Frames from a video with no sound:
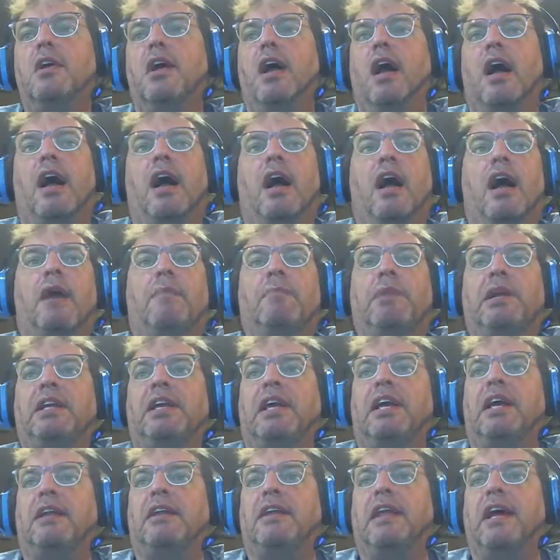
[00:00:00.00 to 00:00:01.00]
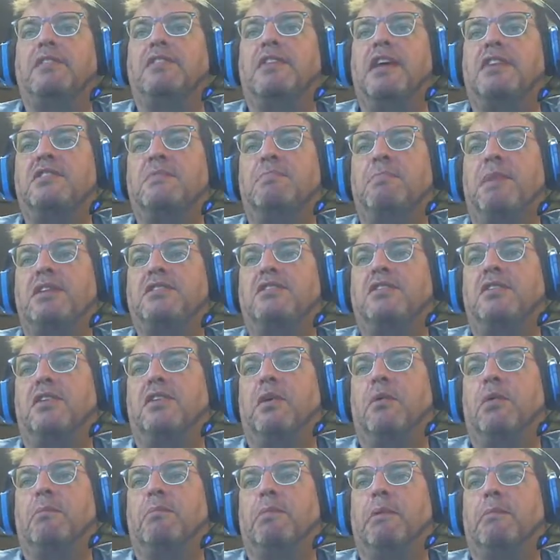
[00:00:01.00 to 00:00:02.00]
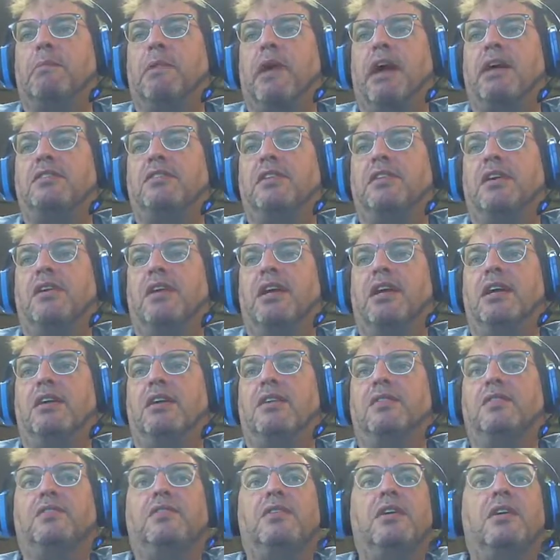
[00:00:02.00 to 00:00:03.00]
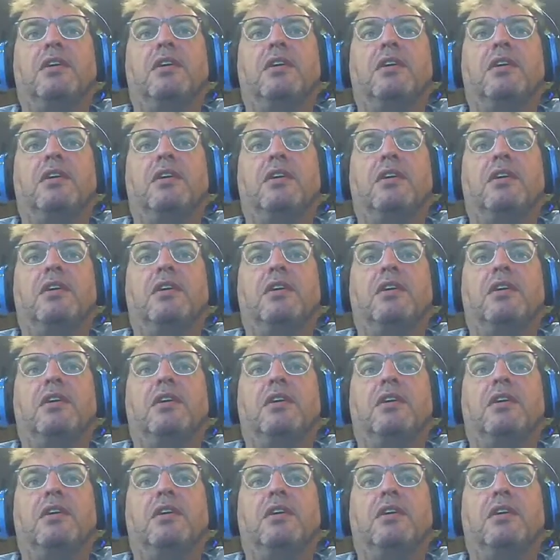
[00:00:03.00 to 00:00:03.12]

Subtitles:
But again, that's basically what proprietary is.